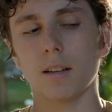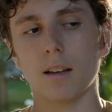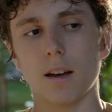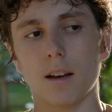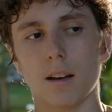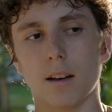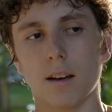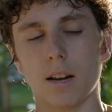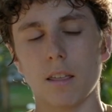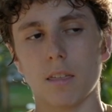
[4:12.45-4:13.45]
Uh,
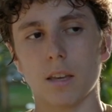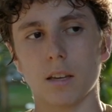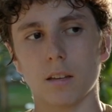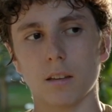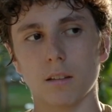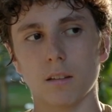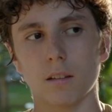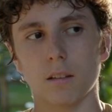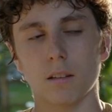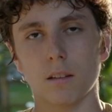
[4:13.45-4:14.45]
and I think
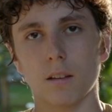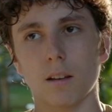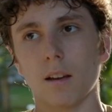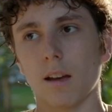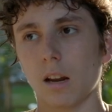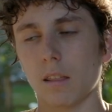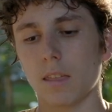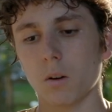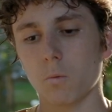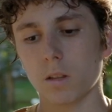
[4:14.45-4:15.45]
I
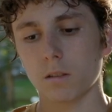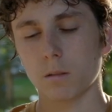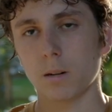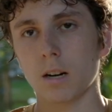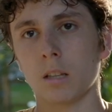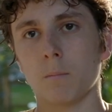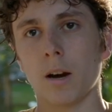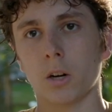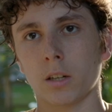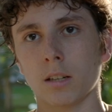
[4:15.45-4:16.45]
think once the body and the
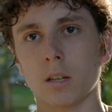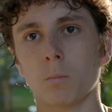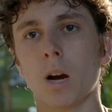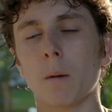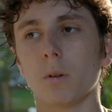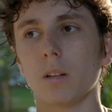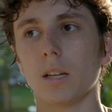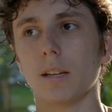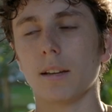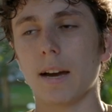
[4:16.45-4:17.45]
mind are connected
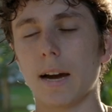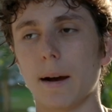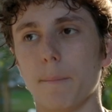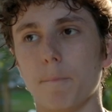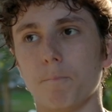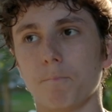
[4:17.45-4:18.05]
properly, um,